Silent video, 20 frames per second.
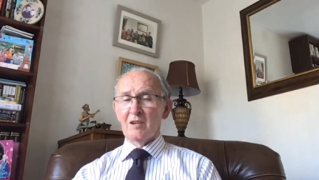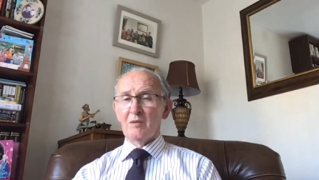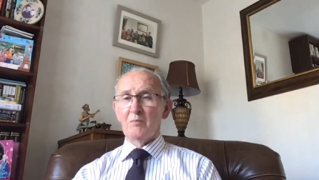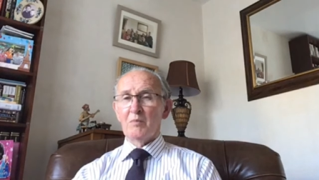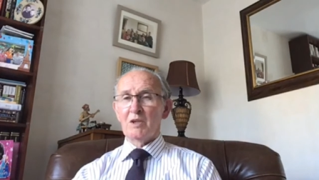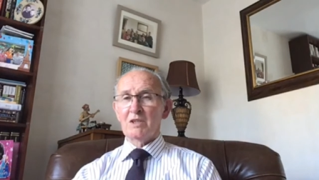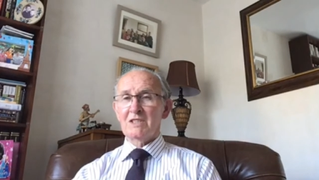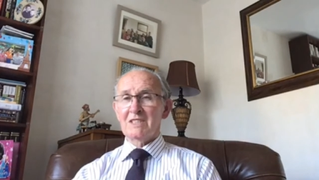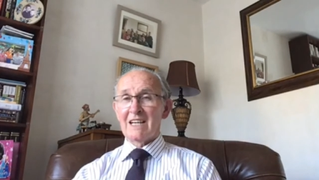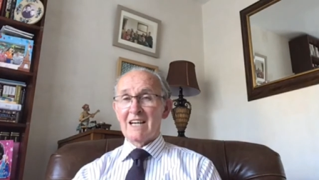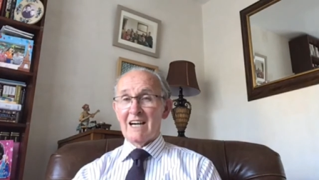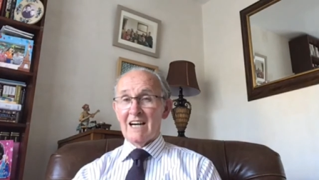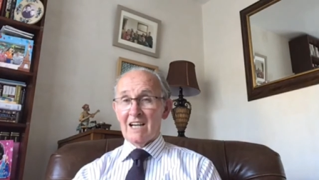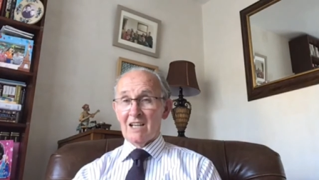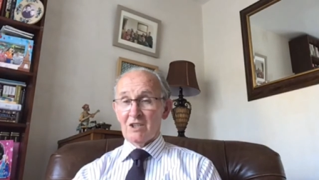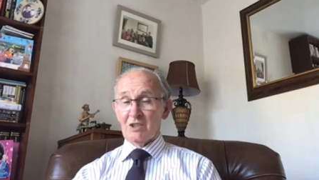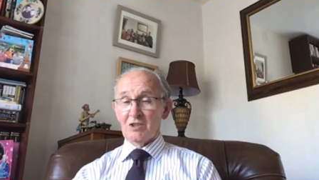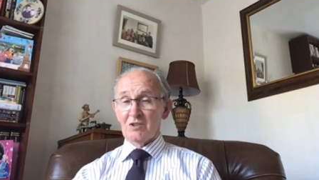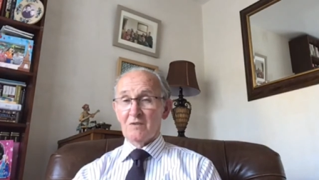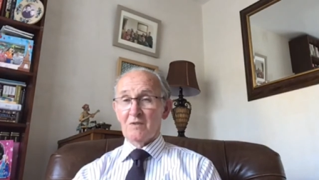But it's the
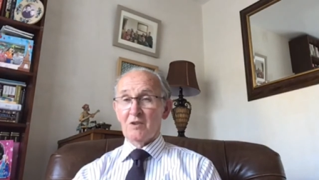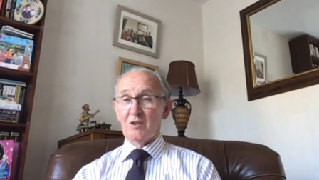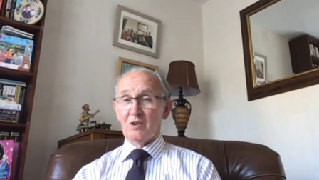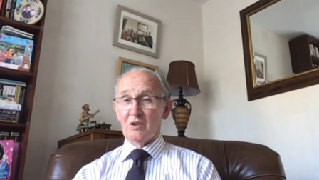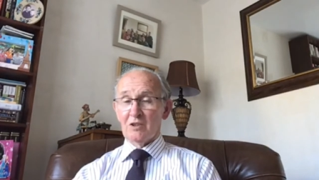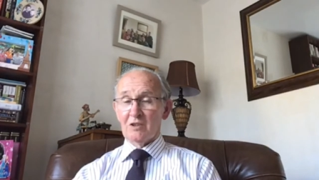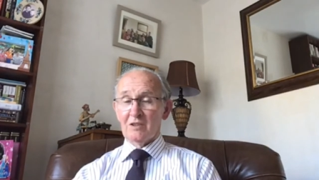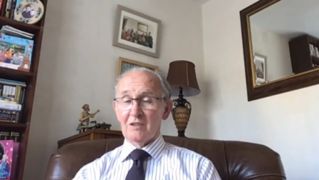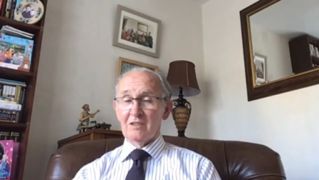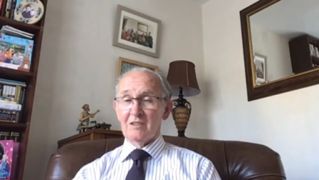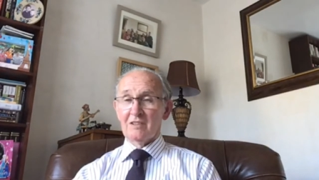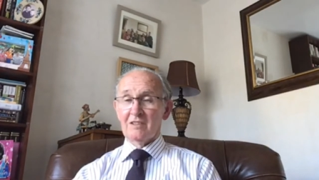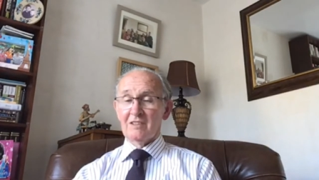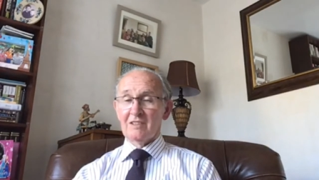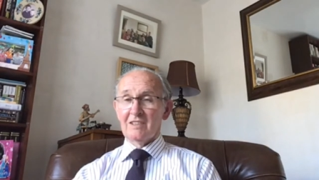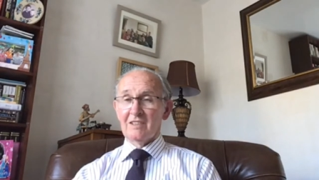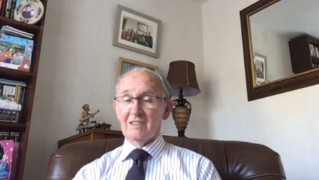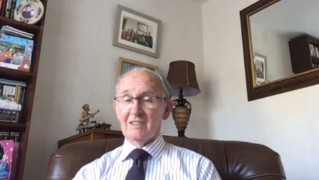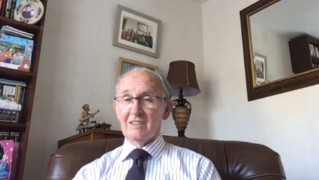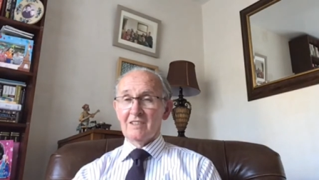hands of God
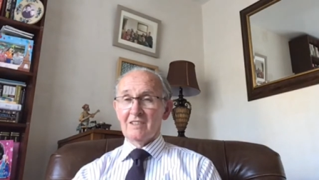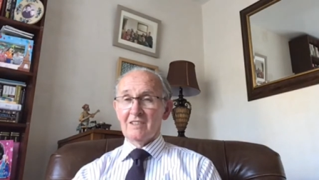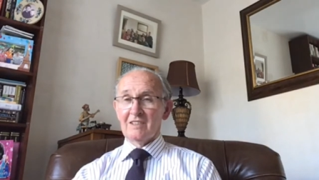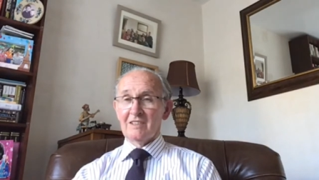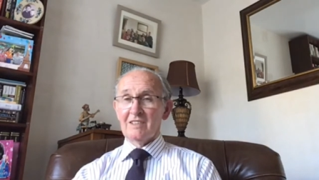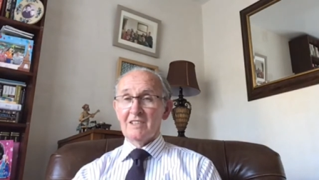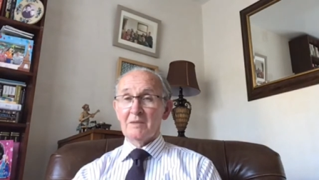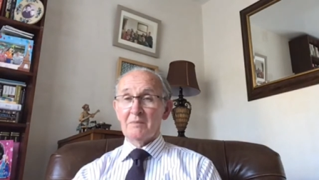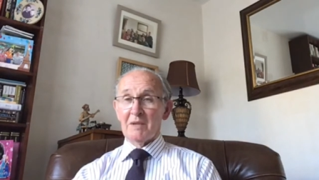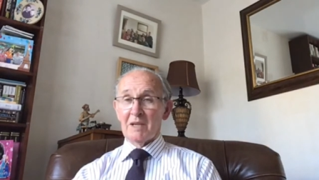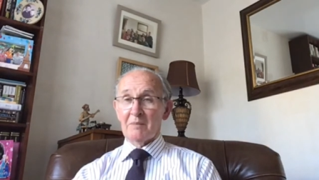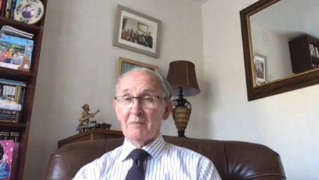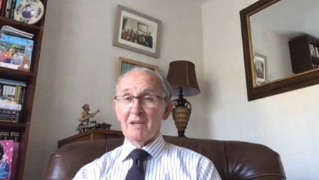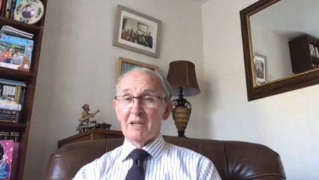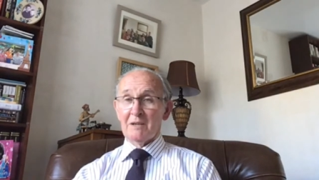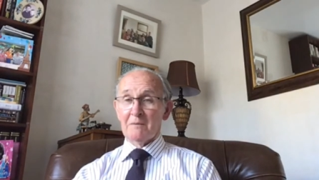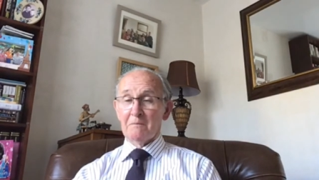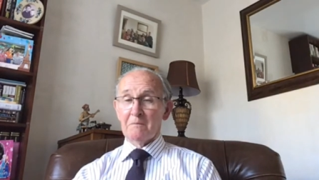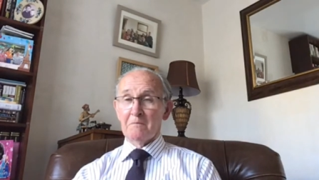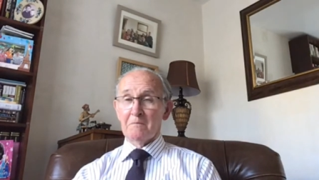that make
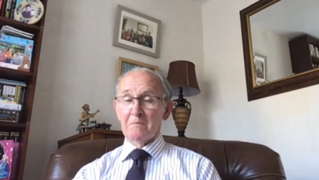man.